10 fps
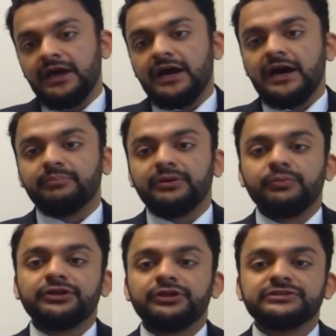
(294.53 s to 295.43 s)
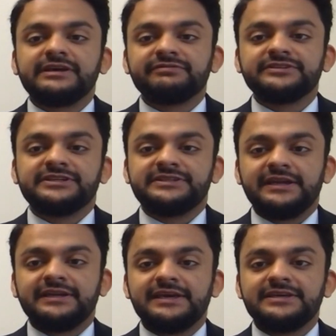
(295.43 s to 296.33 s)
But when you're in 7 to
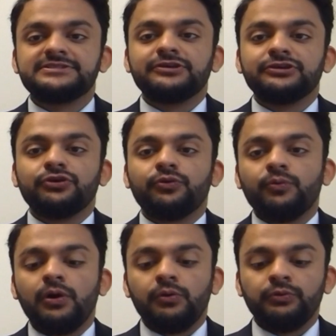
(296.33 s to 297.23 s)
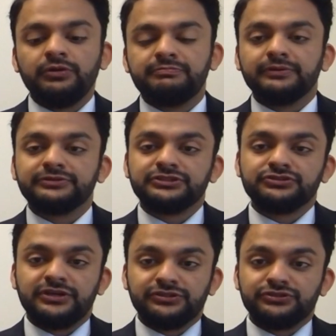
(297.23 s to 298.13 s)
10 days, we've built it
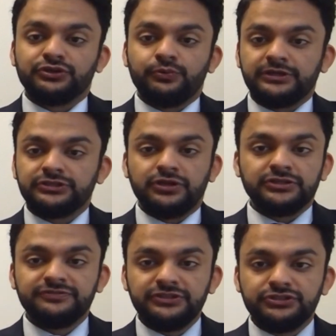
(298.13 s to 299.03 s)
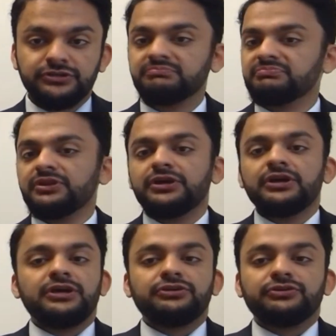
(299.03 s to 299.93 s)
so that there's a quick charge feature.
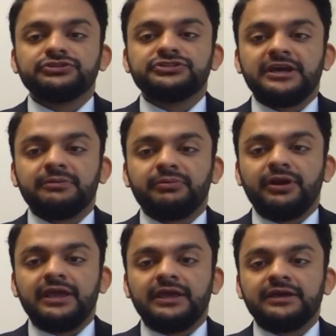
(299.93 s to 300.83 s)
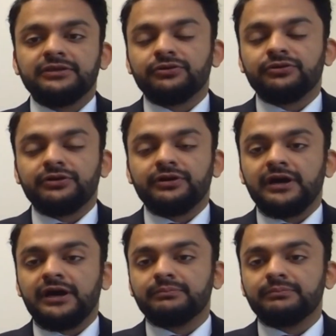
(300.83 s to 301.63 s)
you take a break, you're